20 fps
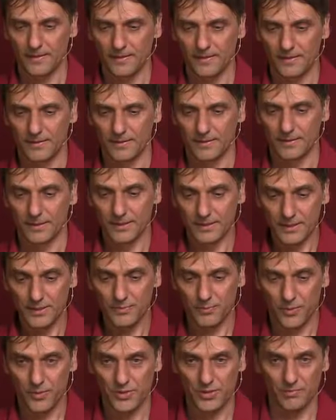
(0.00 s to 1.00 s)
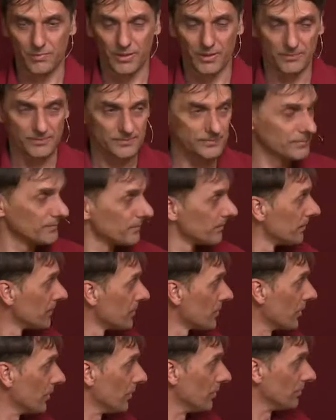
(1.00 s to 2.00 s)
uh, it is possible.
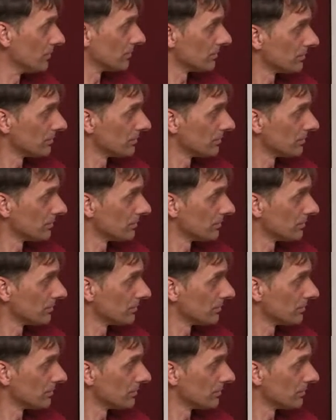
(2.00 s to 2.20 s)
So